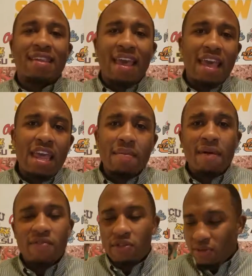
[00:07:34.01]
game
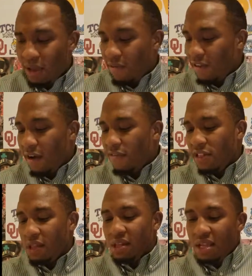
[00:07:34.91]
of
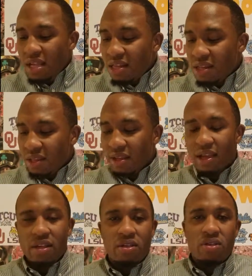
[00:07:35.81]
the season
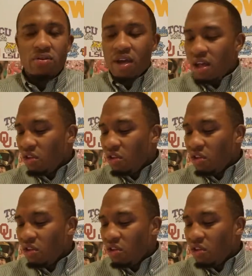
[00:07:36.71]
against you.